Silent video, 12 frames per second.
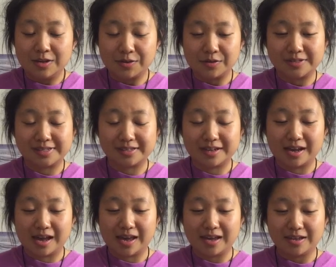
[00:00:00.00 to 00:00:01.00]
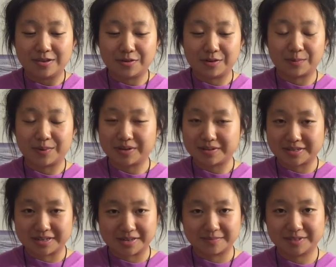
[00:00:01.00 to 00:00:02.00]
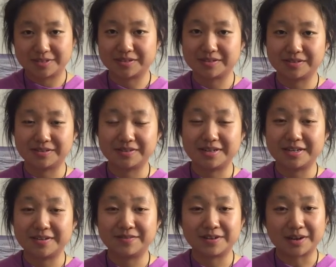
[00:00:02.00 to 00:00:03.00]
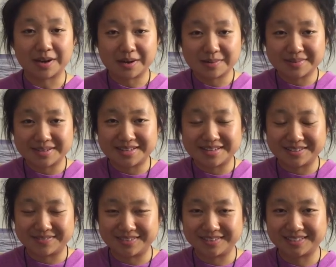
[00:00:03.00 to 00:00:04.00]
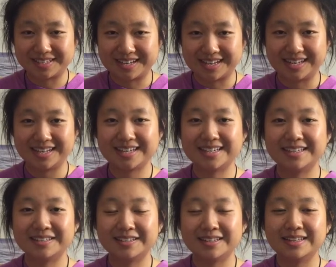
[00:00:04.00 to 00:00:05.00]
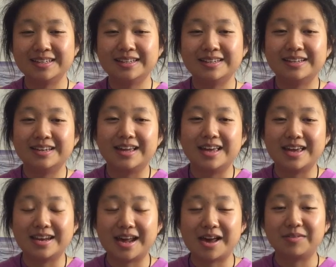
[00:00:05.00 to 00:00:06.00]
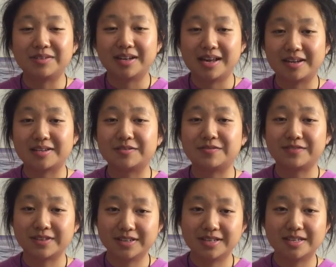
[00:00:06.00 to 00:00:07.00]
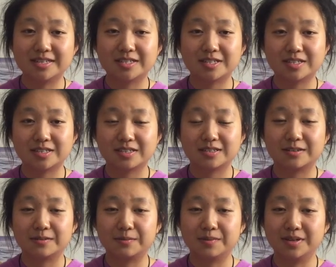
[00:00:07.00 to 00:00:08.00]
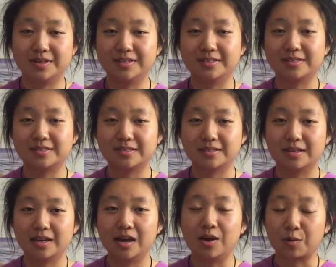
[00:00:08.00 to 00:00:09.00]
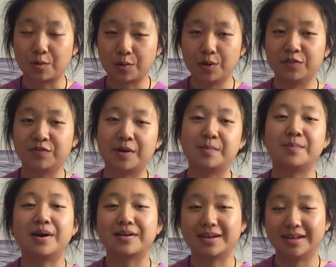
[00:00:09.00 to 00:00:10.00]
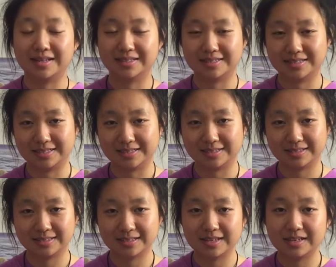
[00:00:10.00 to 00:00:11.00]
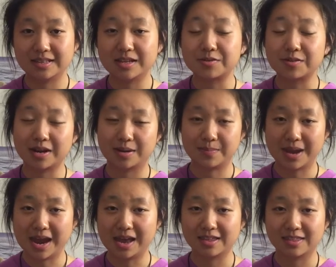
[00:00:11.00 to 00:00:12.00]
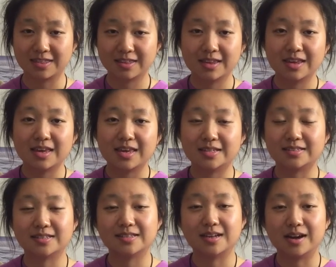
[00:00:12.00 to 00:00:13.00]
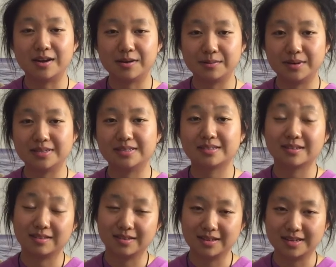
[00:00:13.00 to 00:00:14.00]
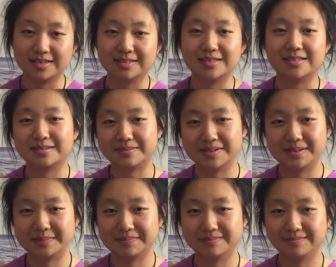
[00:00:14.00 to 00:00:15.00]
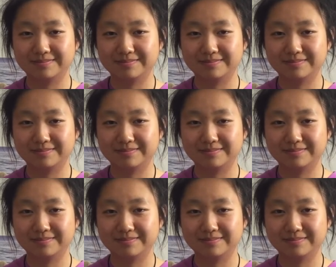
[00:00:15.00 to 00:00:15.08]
You're welcome to leave a comment if you'd like. And I would like to finish with a quote from Pocahontas. The right path isn't always the easiest one.